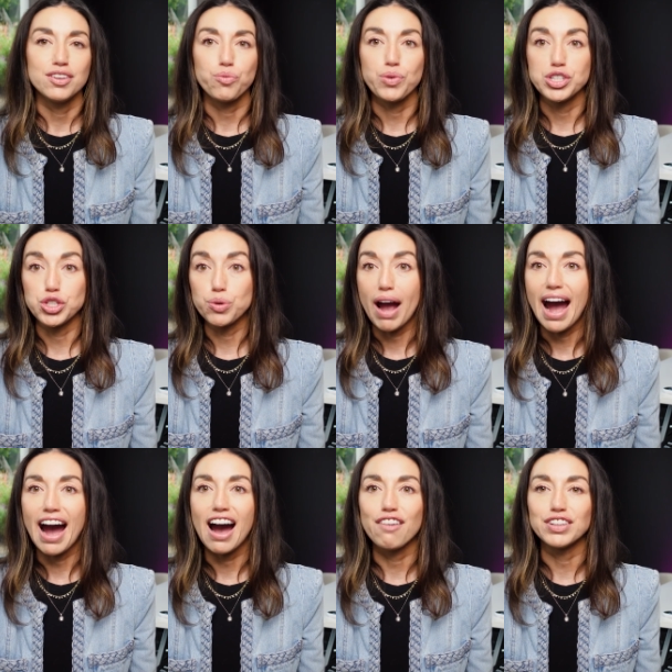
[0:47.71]
We do
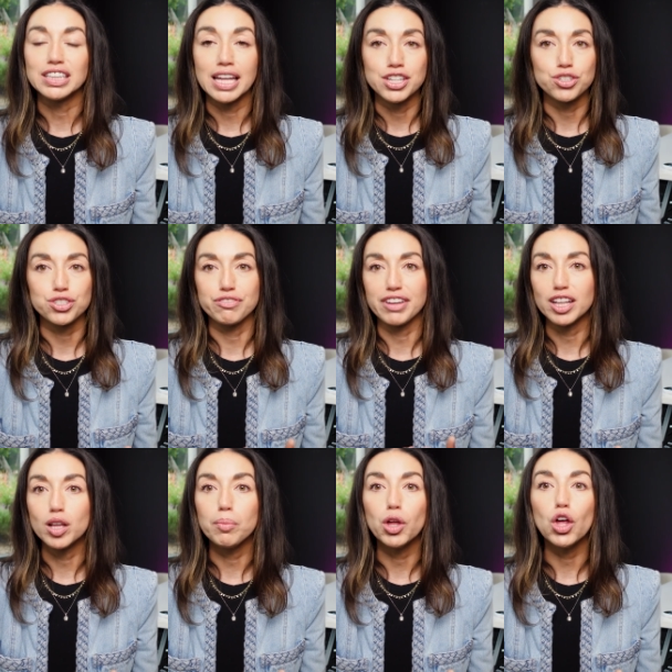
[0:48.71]
have lenders
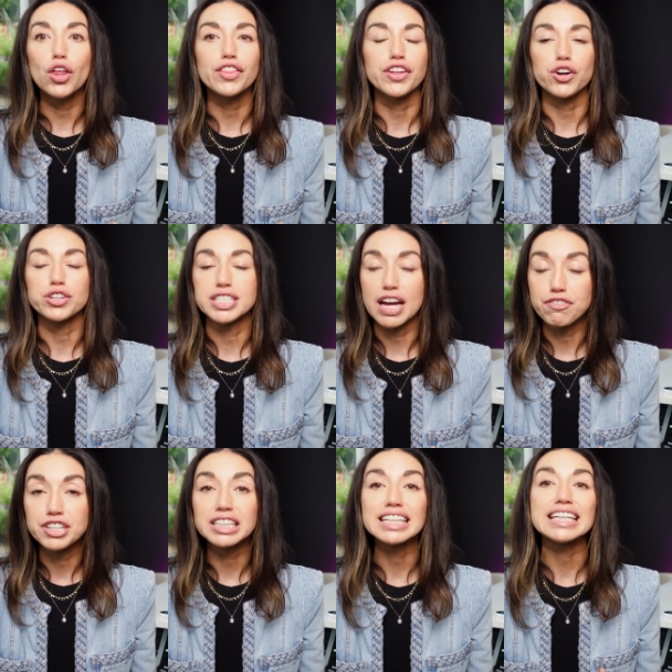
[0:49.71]
available. There are
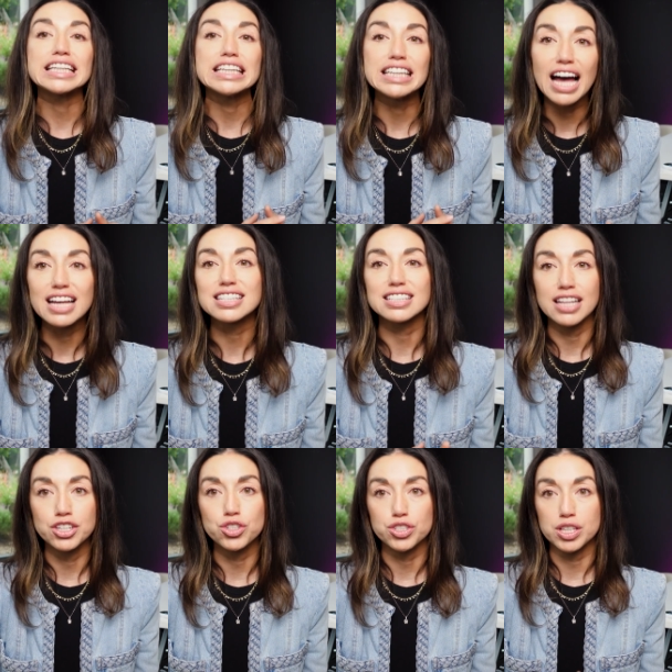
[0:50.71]
definitely less
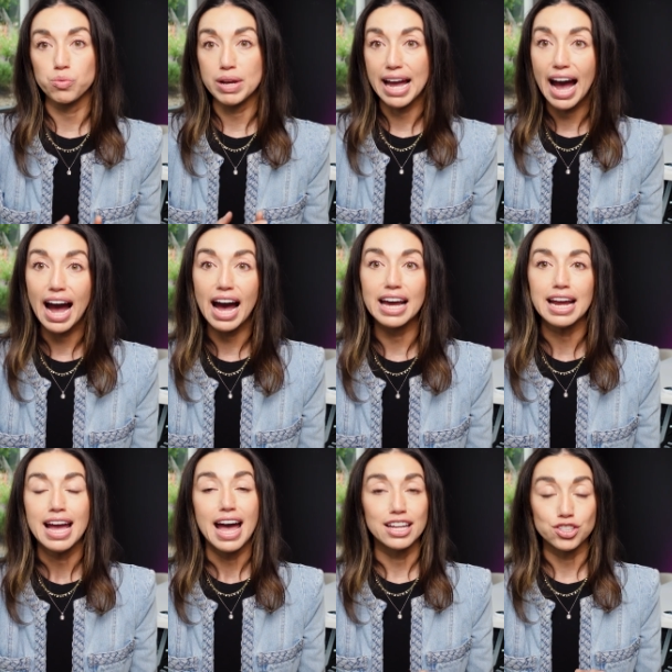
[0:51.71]
lenders than we had,
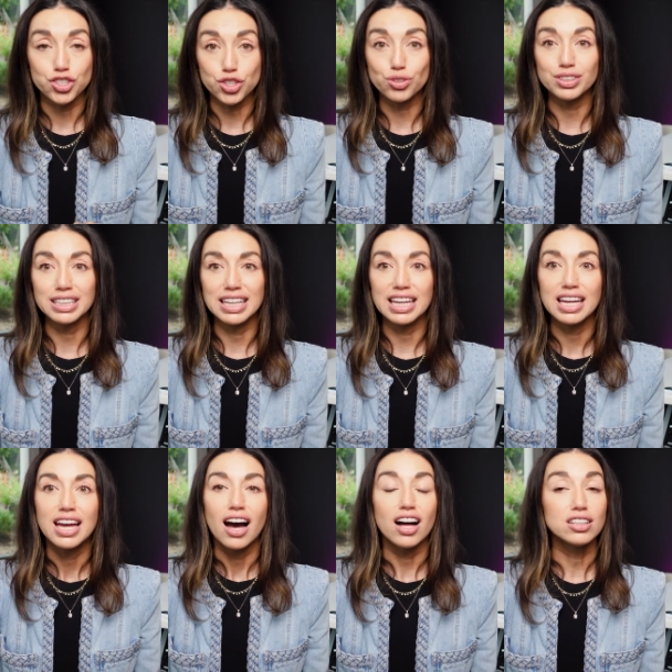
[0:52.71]
and certainly
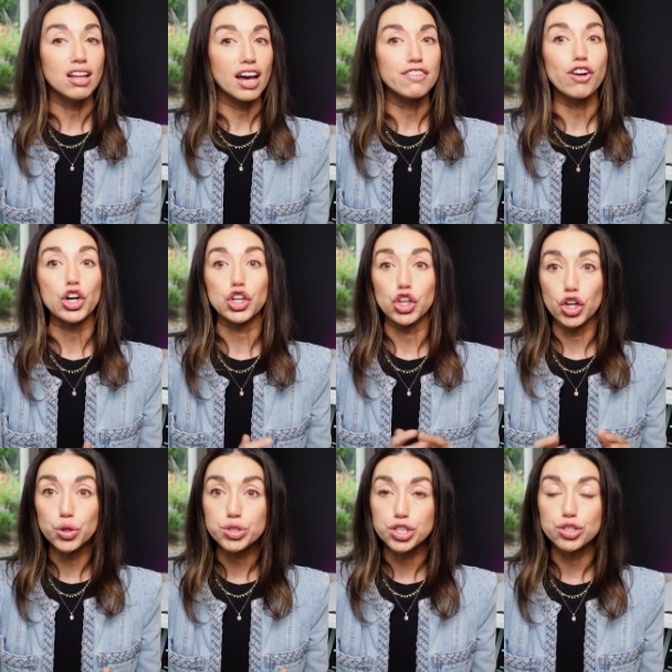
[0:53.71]
a lot of our
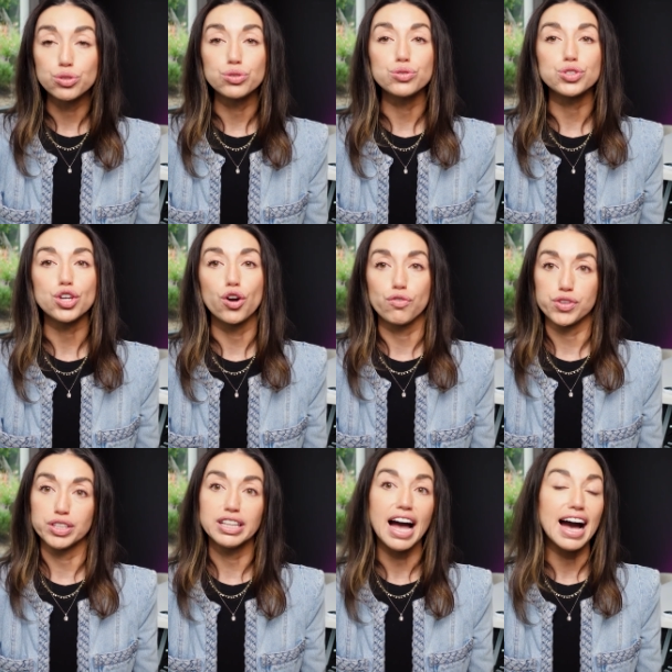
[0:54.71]
go-tos over
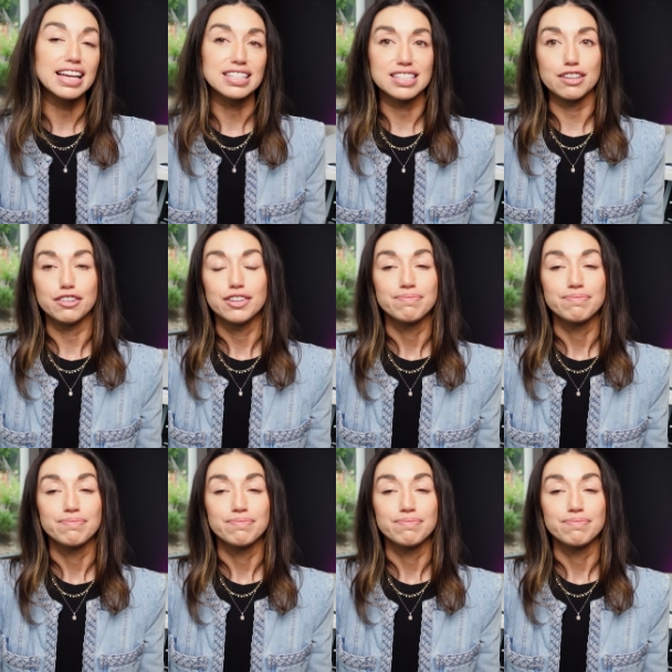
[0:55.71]
the last,